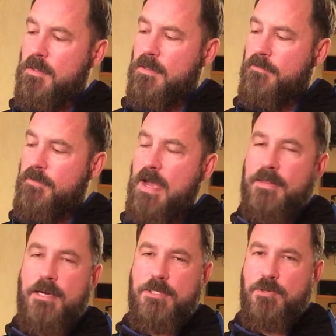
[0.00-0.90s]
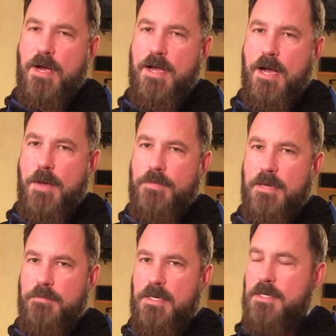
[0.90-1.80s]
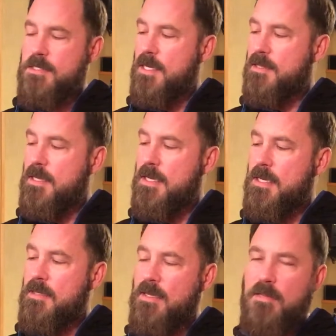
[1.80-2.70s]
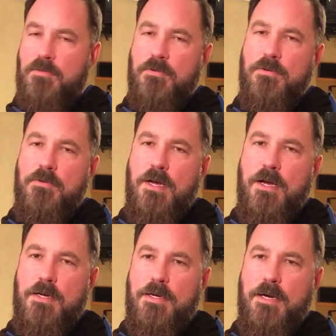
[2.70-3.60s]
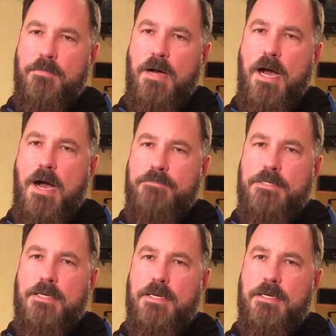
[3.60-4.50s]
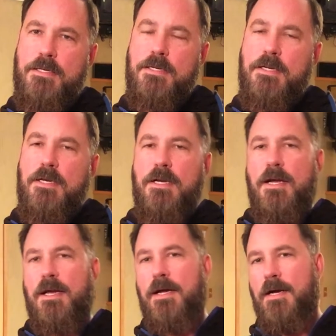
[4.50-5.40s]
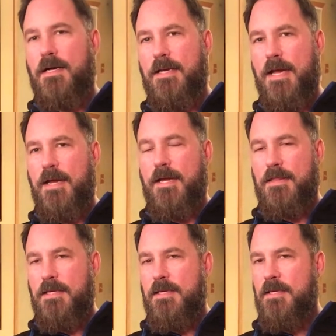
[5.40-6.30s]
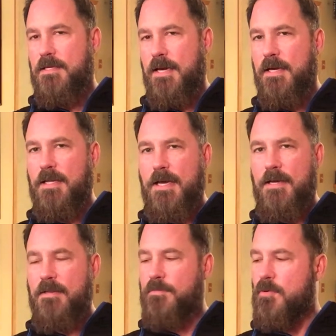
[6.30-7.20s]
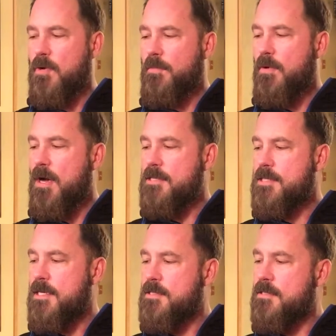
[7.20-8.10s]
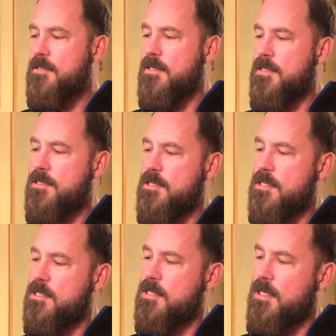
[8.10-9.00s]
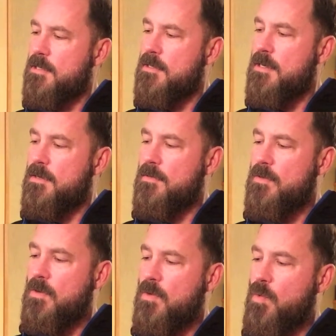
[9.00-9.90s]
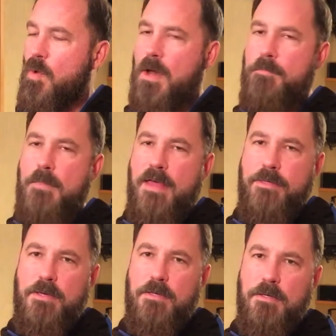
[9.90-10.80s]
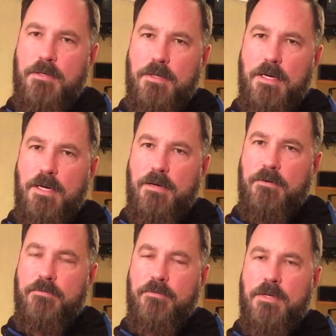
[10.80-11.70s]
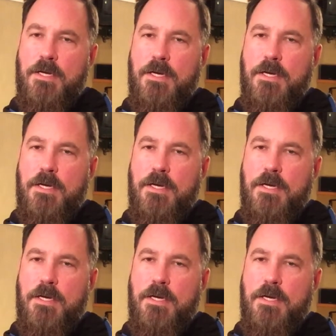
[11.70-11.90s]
The fact that it's dry hopped, that means that they threw hops in again at the tail end of the brewing process. That's just one method of